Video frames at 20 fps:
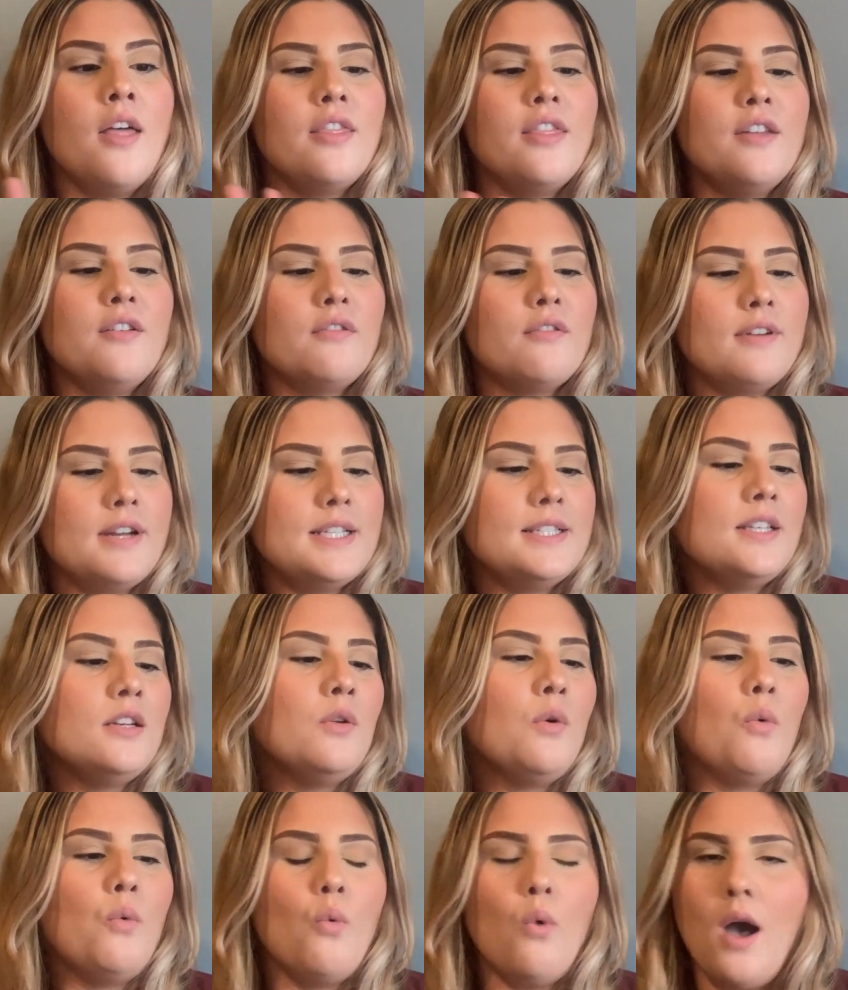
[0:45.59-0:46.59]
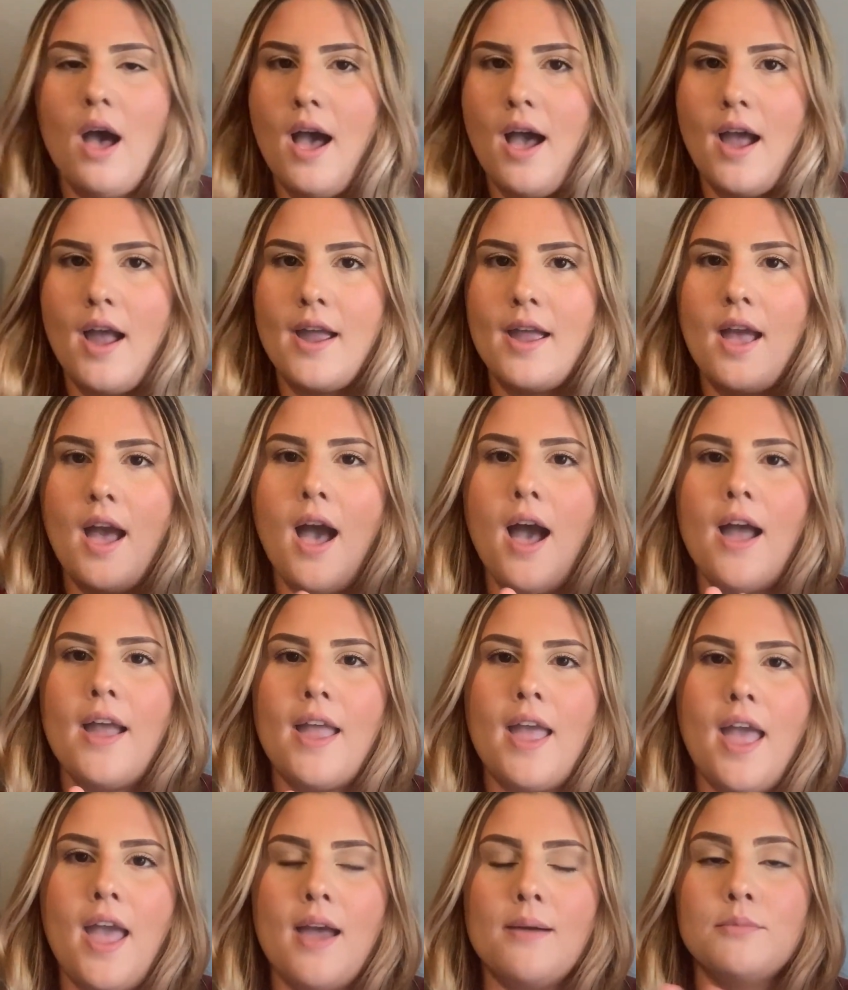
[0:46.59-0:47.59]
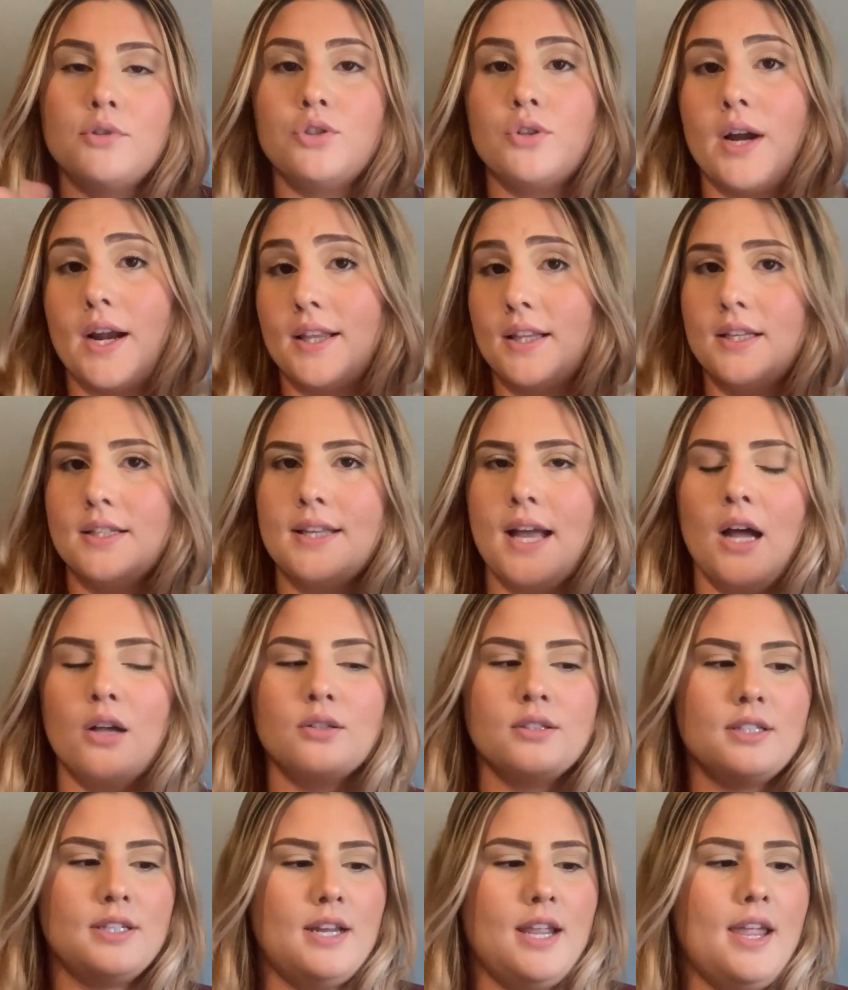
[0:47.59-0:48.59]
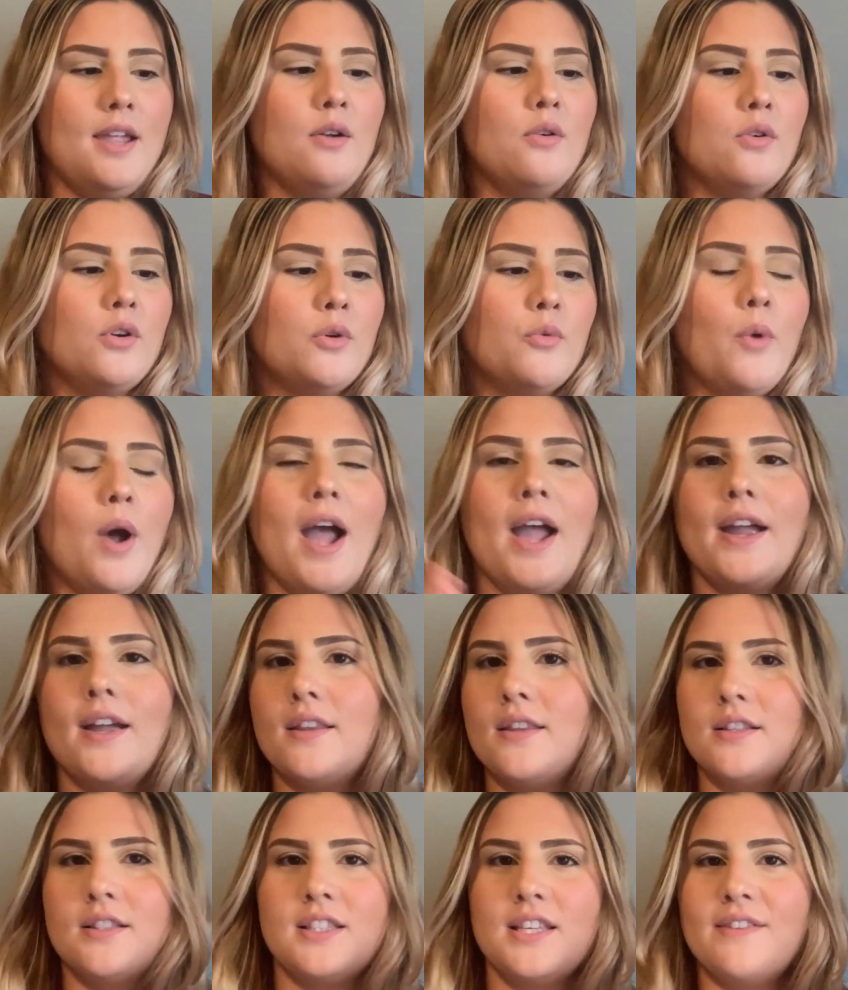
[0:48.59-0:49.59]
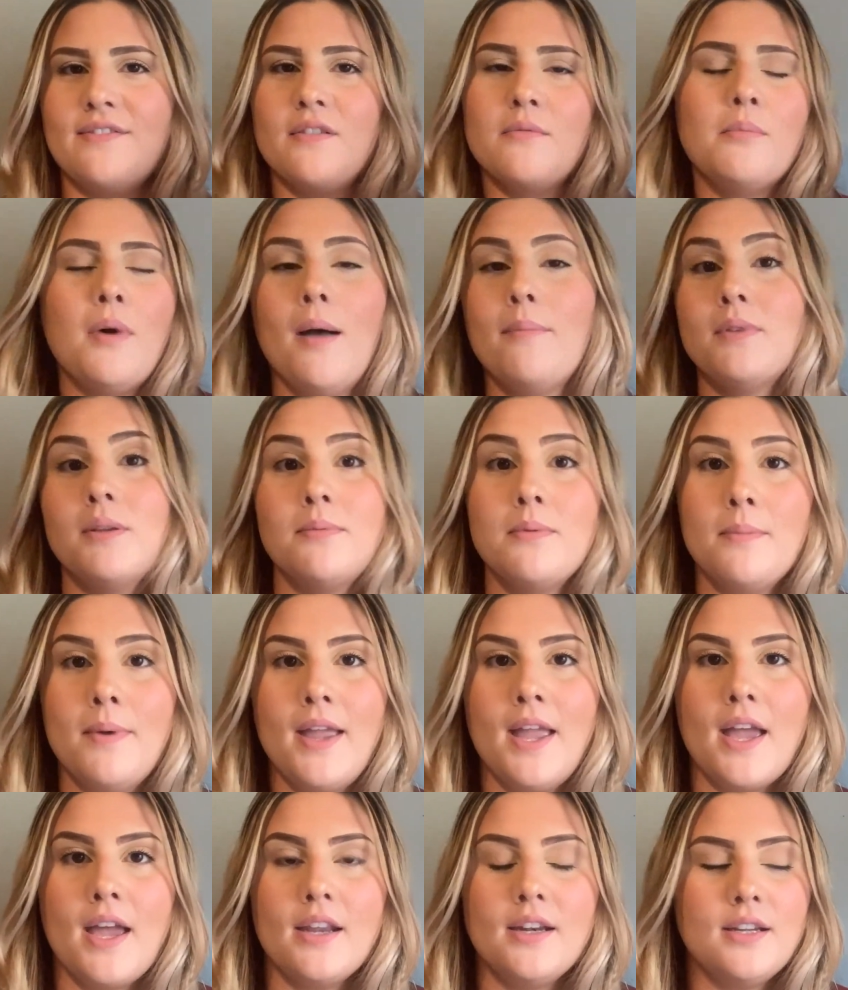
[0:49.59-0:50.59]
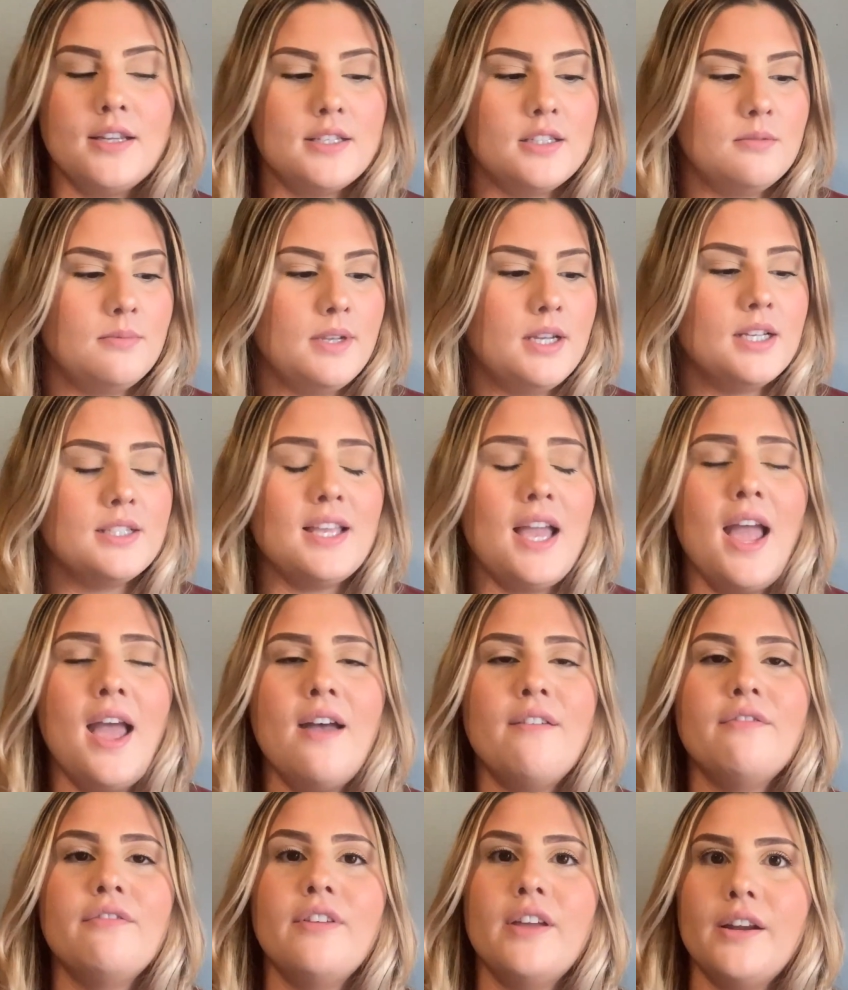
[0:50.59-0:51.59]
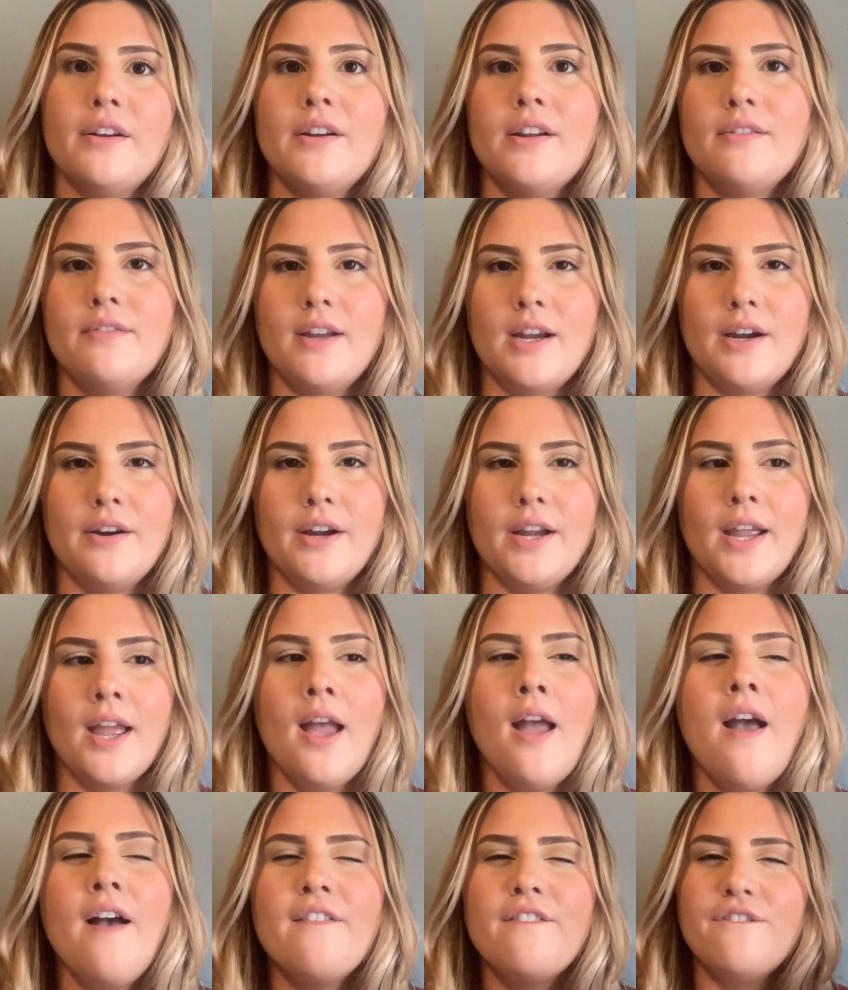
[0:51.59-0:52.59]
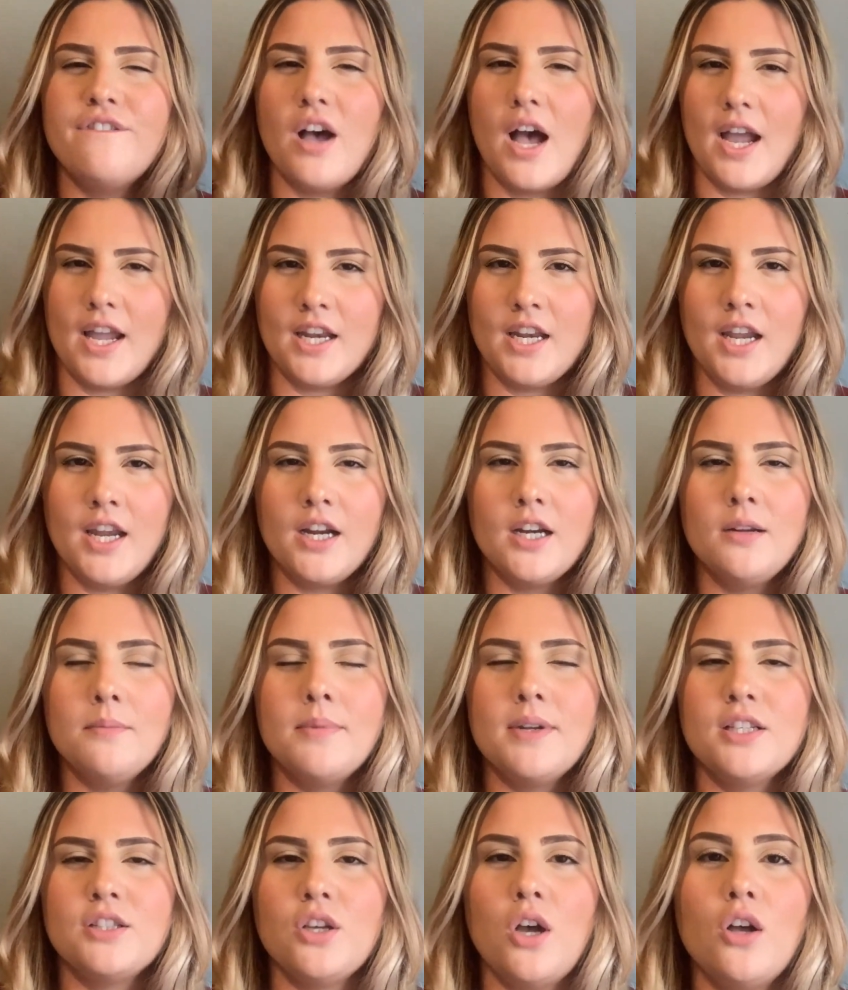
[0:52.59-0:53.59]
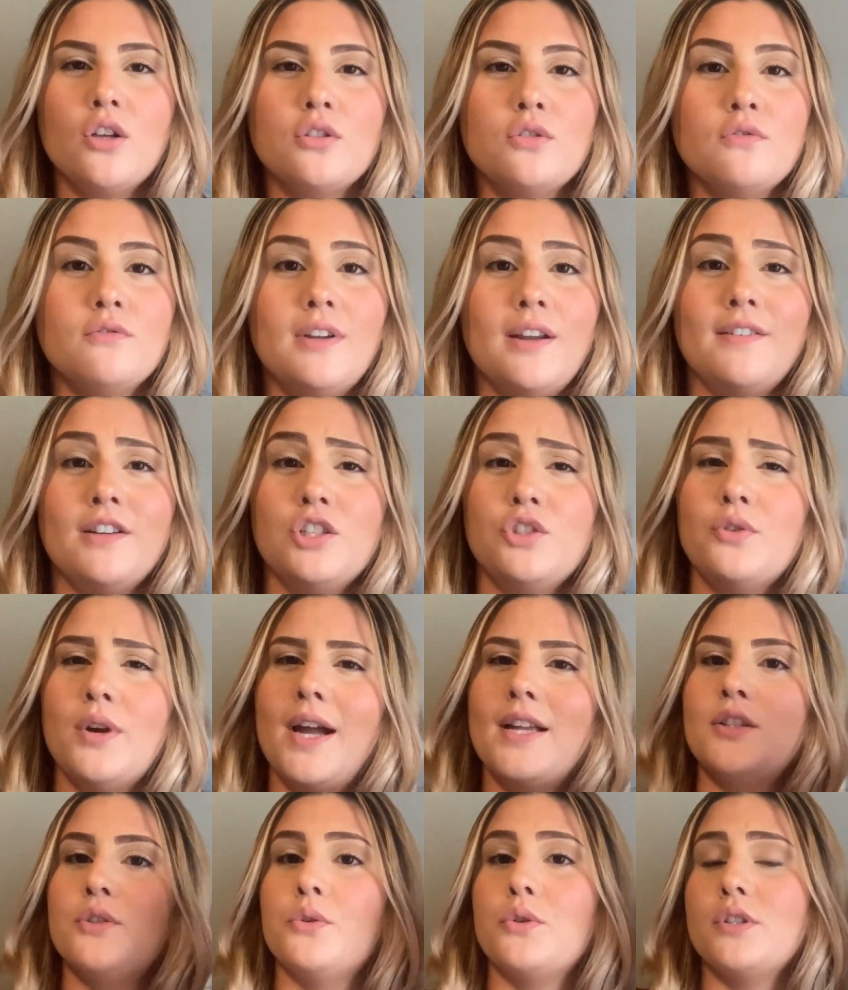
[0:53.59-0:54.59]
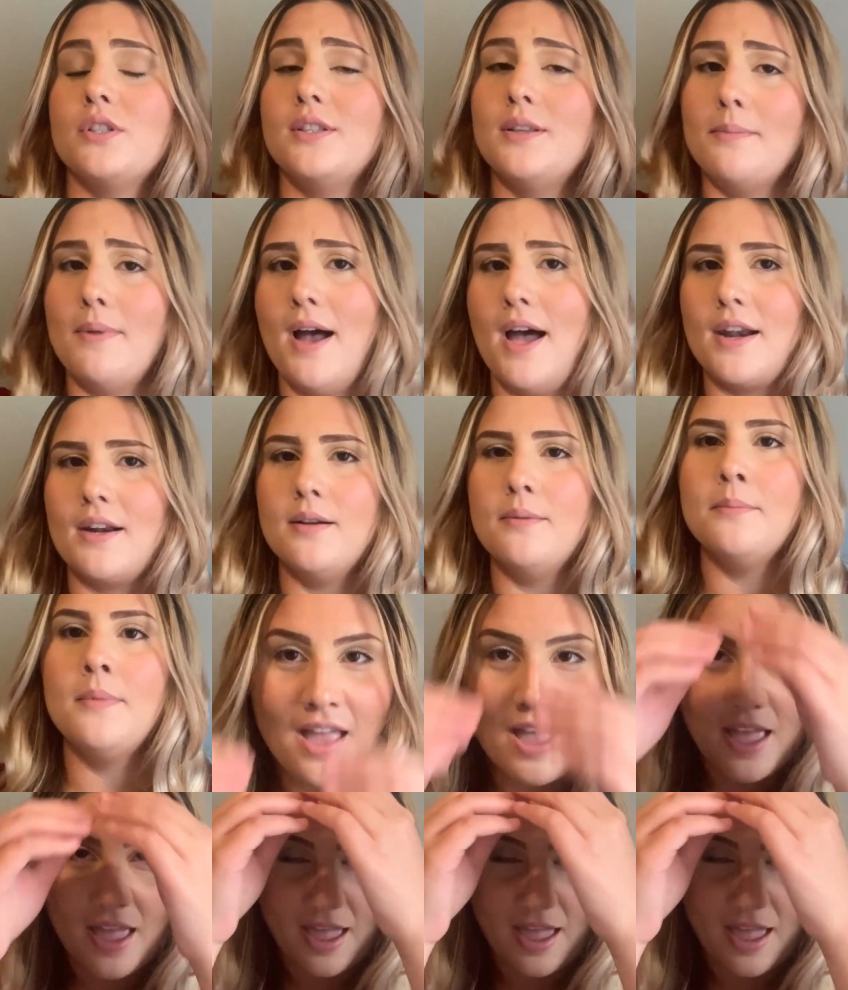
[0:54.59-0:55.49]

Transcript: The reason why I am trying this out today, or why this even popped up in my head, is because I have very fine hair, but it's also very dry towards the bottom,